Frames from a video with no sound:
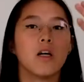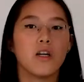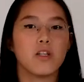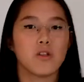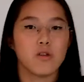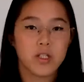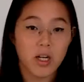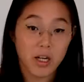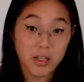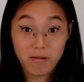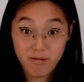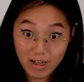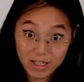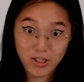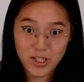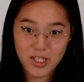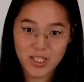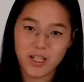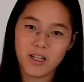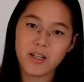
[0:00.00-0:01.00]
You sign the
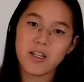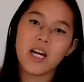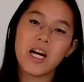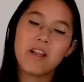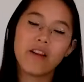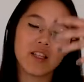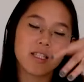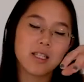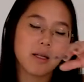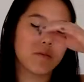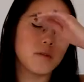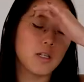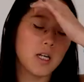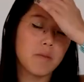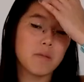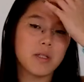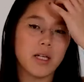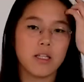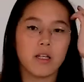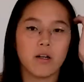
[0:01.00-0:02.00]
register, and then
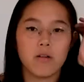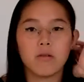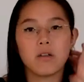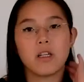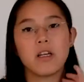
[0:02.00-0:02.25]
sometimes they don't,